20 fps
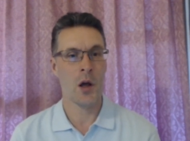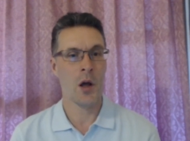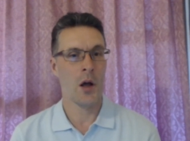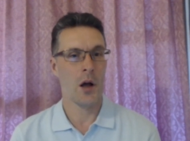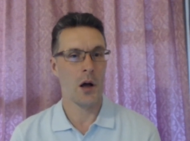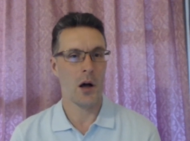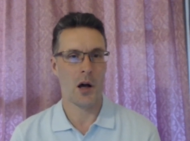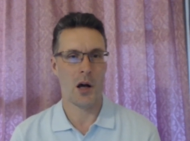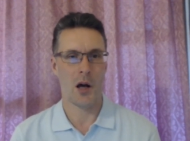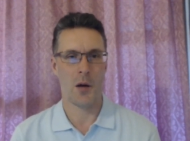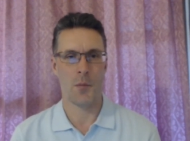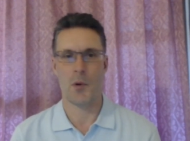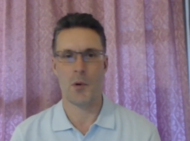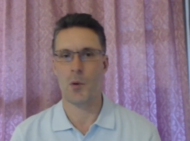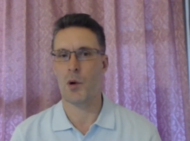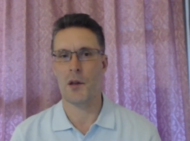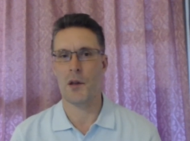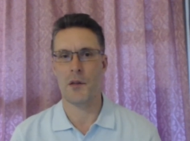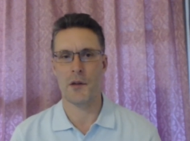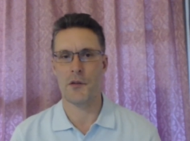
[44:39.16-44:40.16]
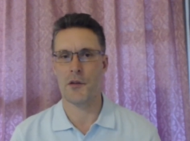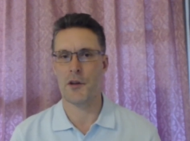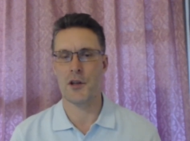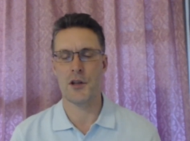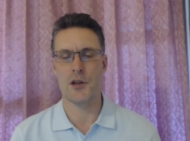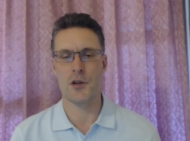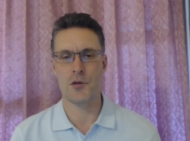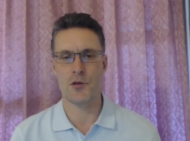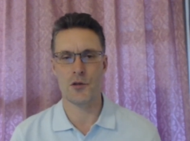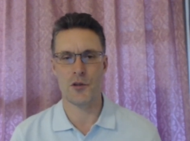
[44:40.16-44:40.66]
um, where there's a
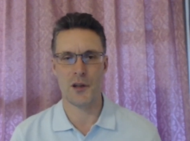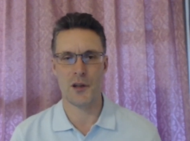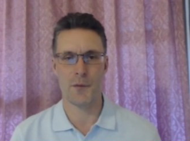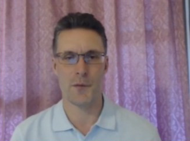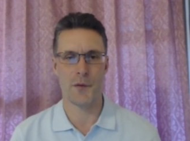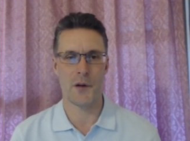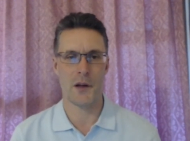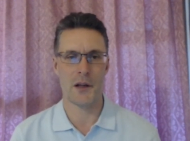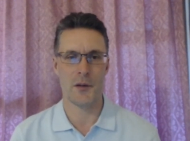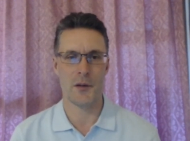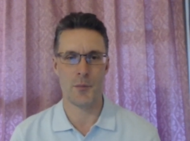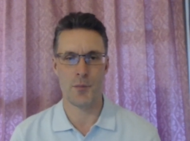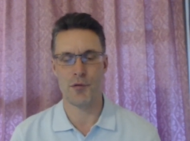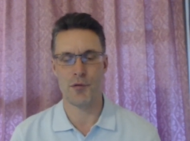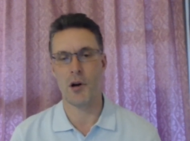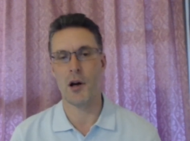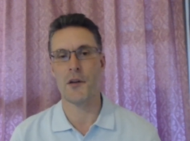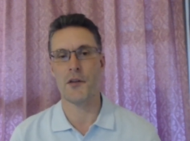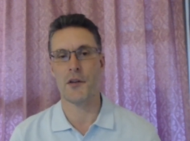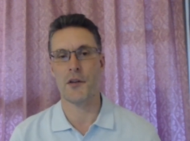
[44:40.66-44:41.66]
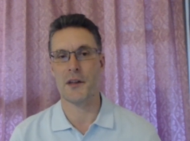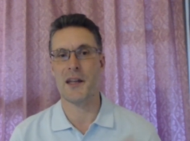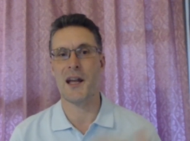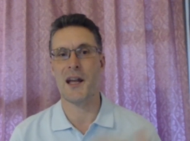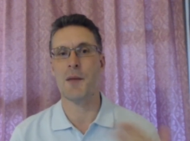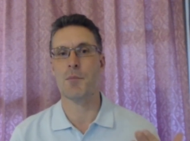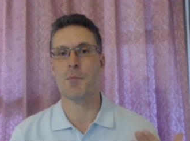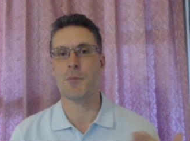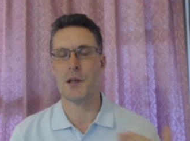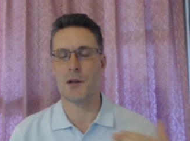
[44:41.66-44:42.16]
hugely inflated price
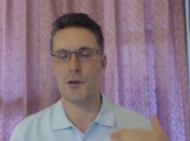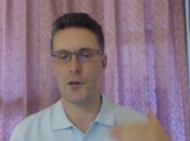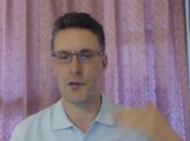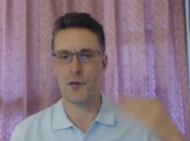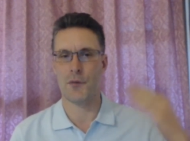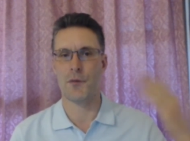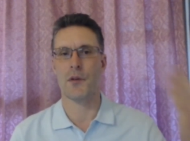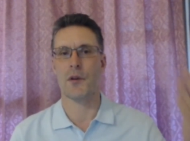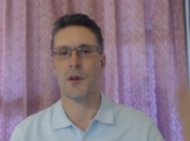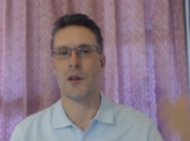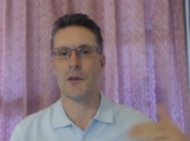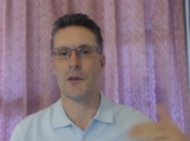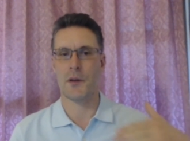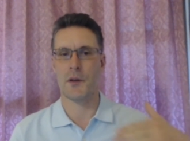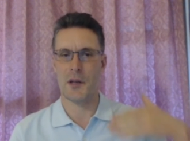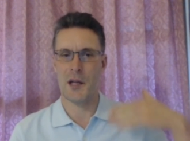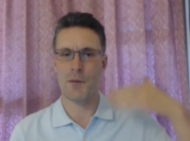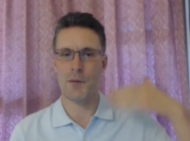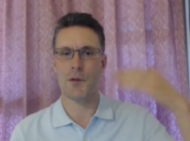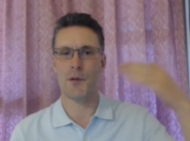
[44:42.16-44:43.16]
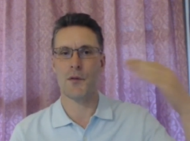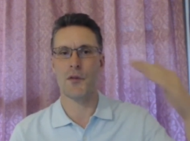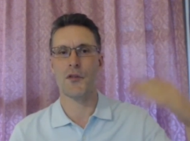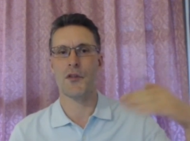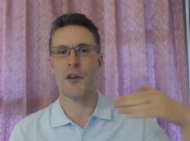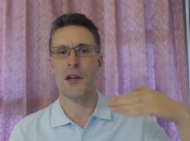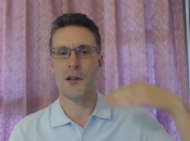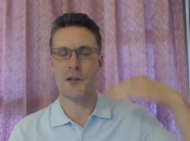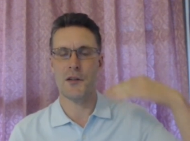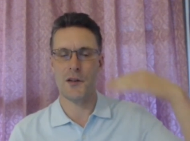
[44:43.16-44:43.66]
again because of the, the level of
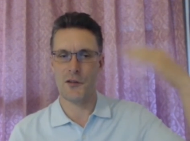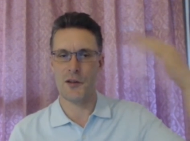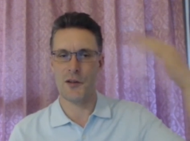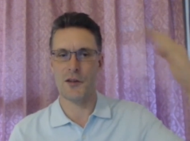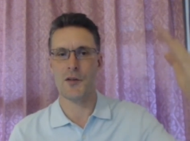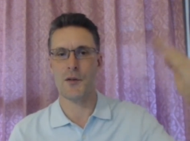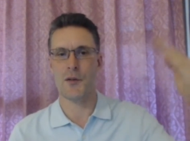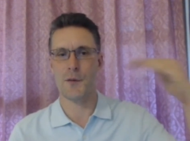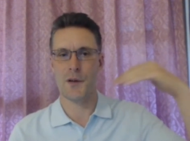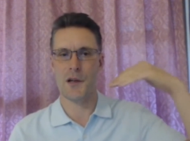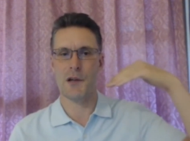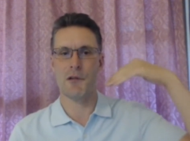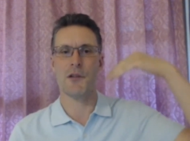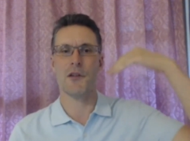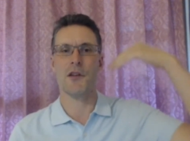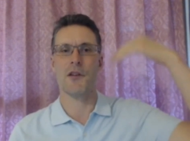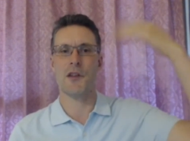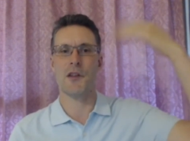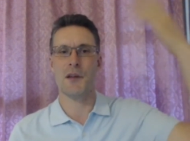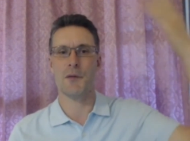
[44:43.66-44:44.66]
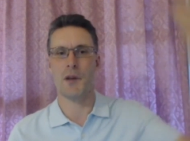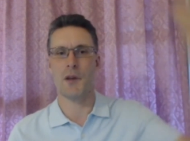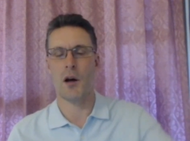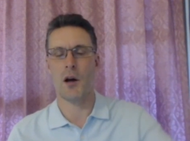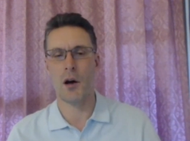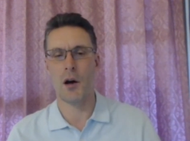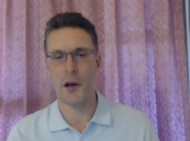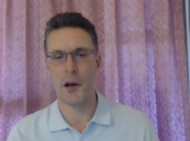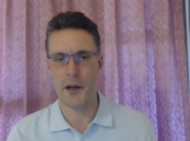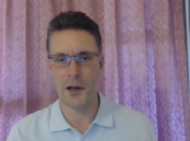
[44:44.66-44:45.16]
status interference is even
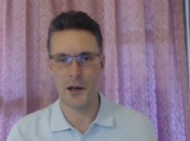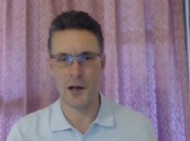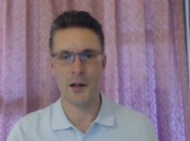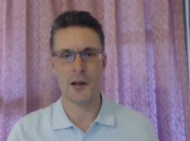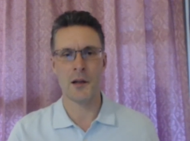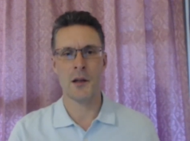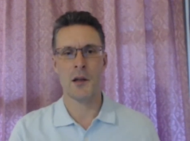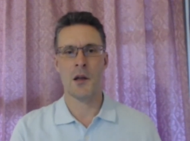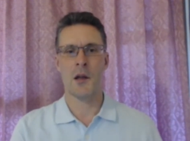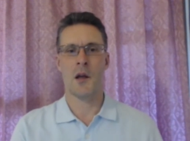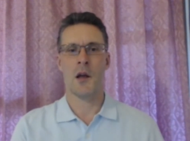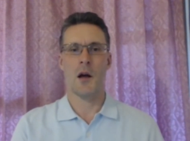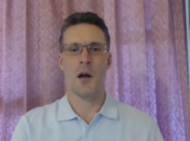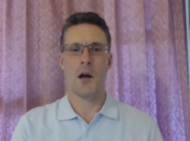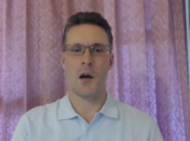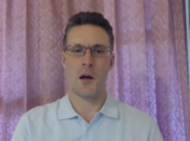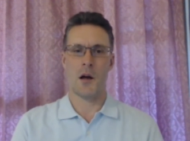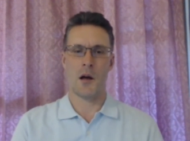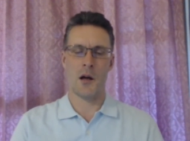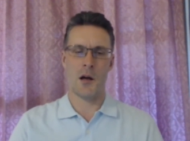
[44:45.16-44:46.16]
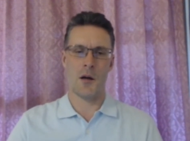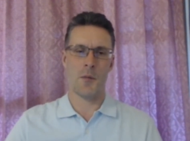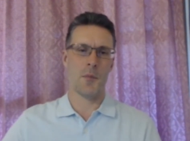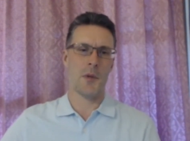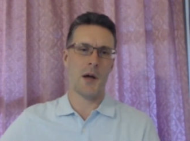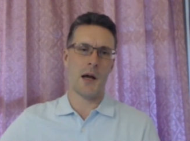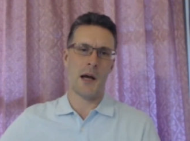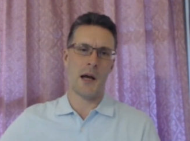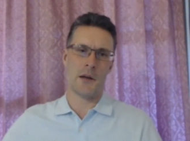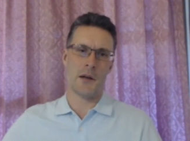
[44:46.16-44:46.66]
higher.
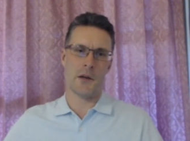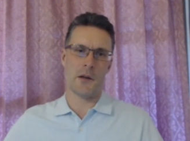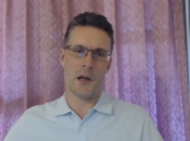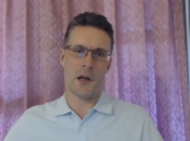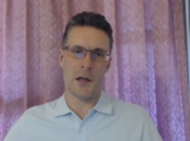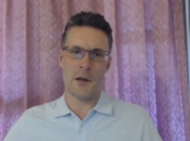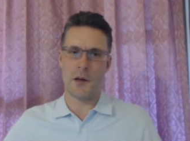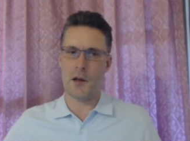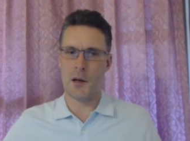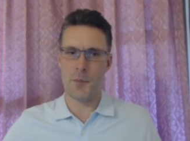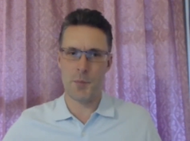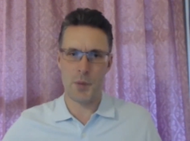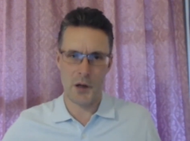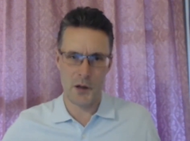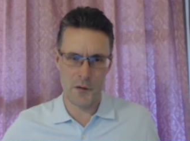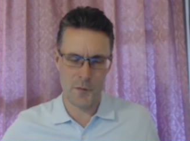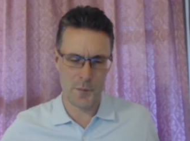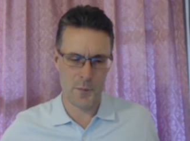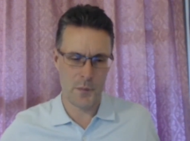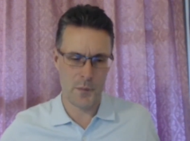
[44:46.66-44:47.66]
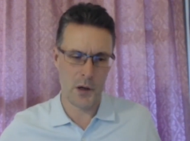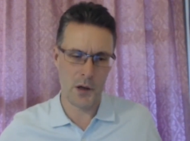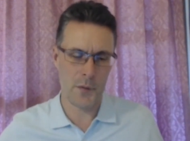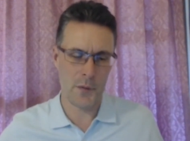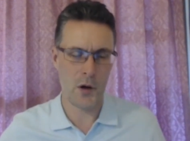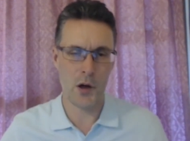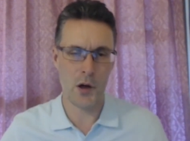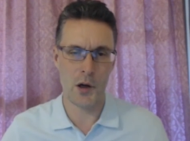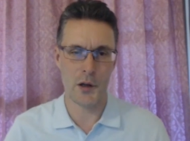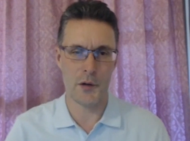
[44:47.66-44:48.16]
Um, and and I, have I've
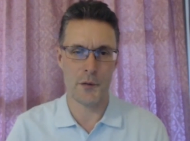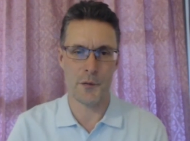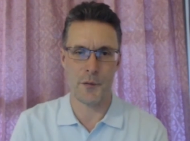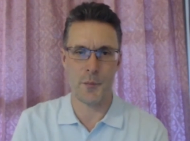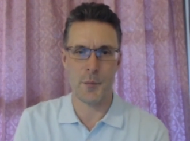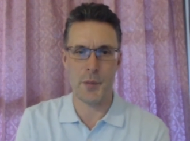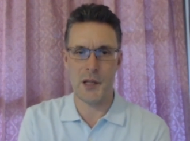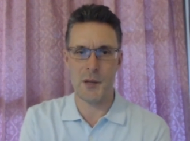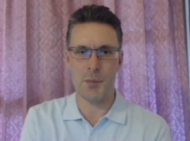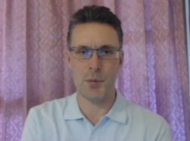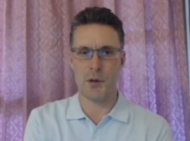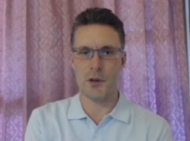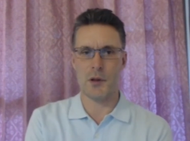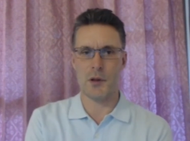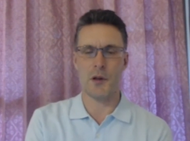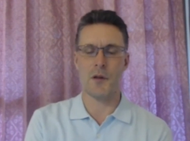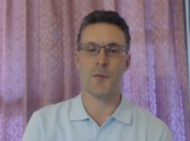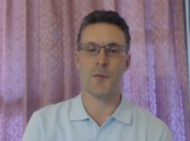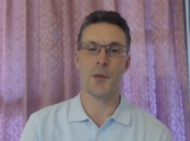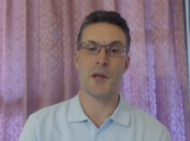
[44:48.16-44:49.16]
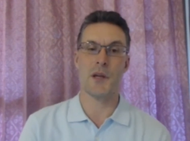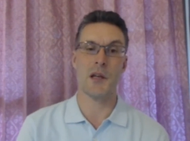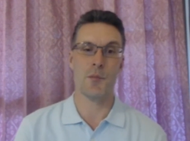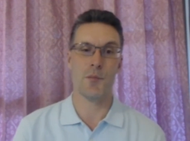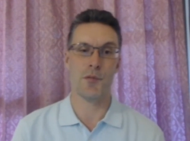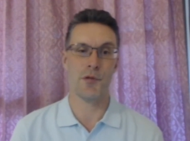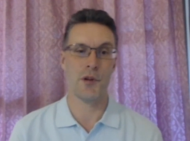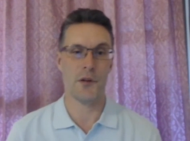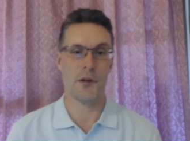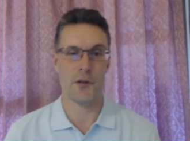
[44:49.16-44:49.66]
heard from people that have been in
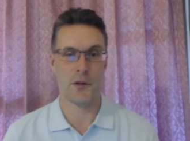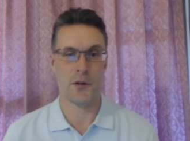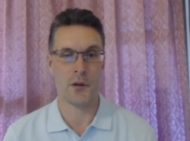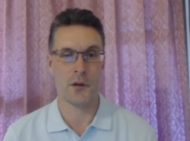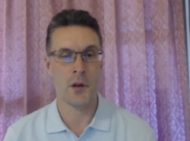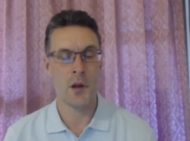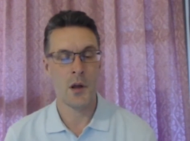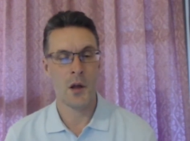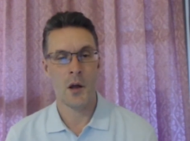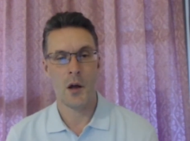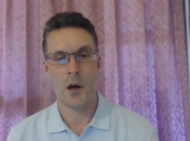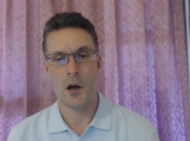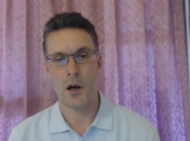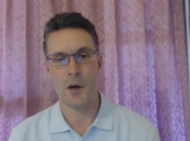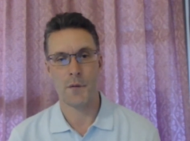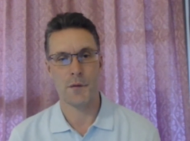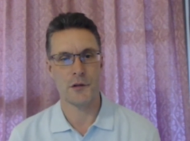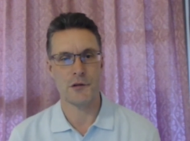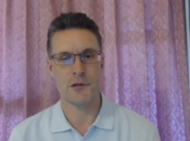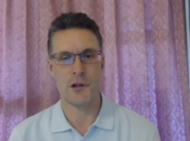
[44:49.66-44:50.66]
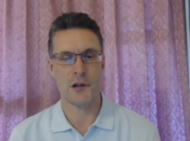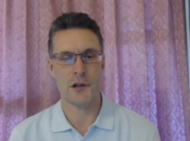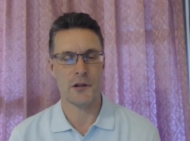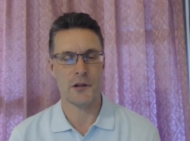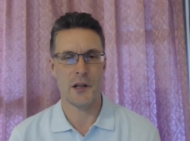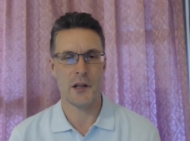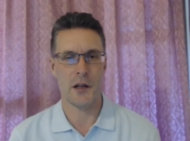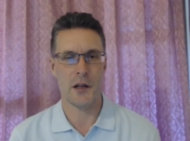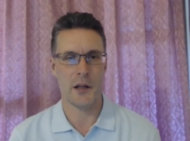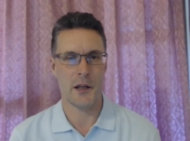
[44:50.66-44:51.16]
prison uh, for drug
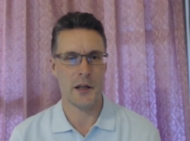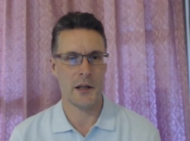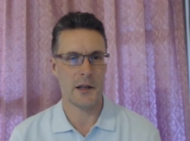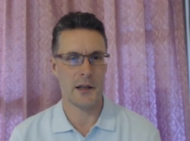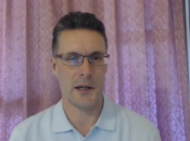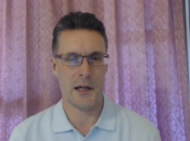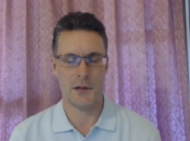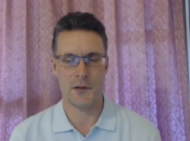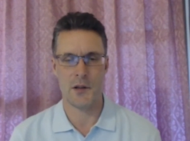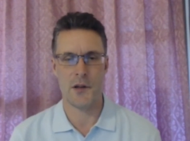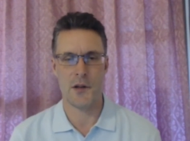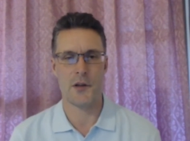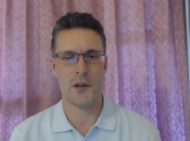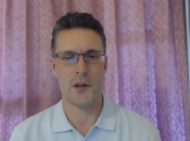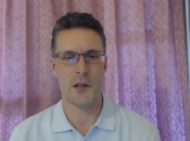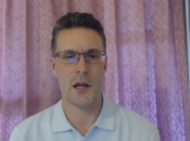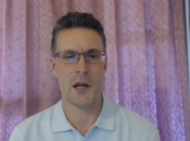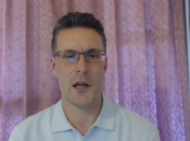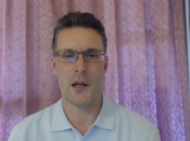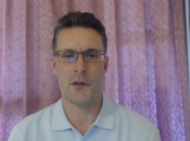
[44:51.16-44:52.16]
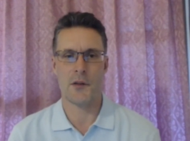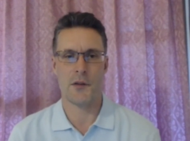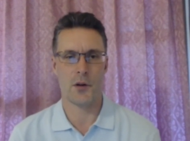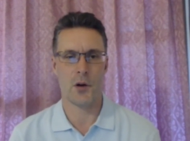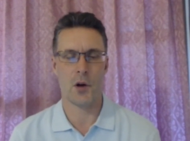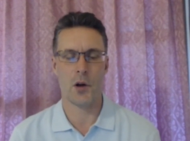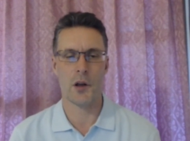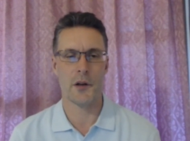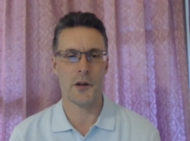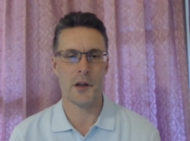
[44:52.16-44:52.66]
dealing, and they say, yeah, it's a
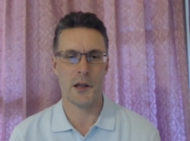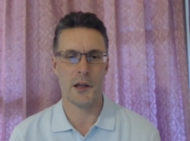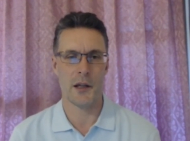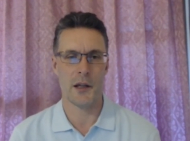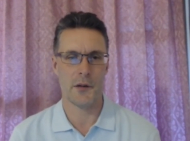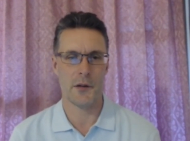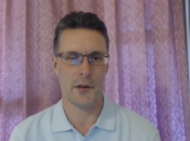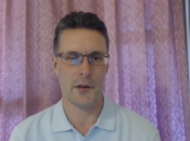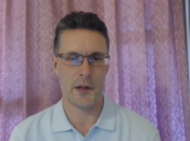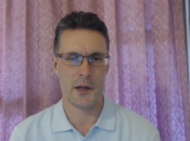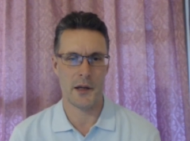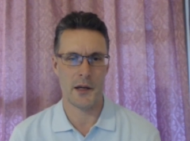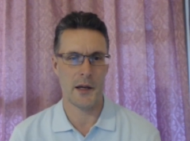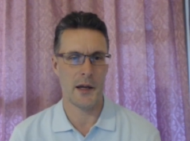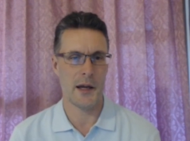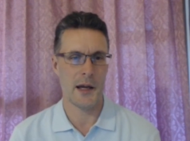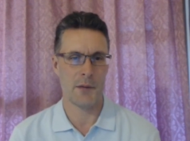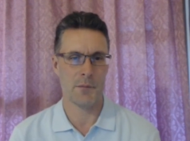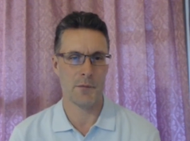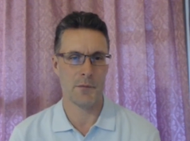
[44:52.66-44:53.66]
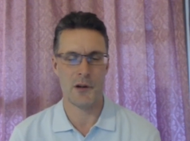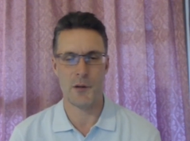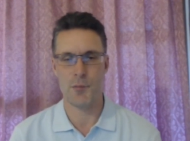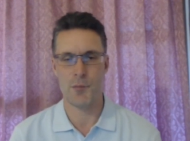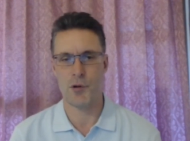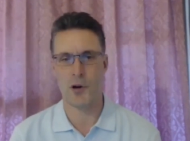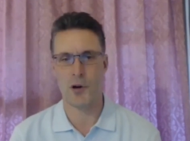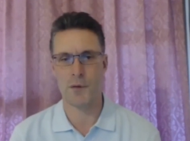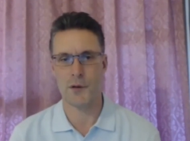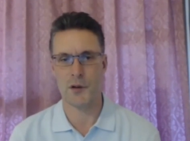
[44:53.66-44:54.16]
holiday in there and very
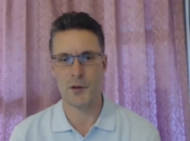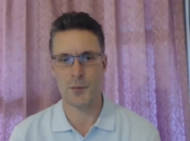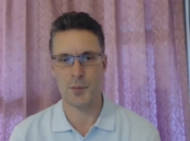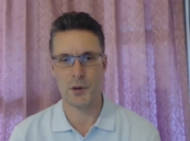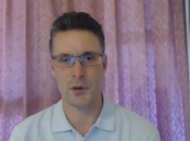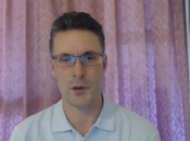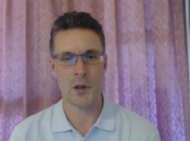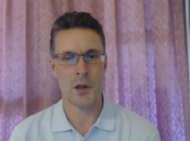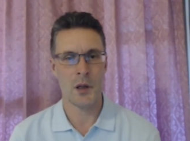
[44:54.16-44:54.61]
profitable.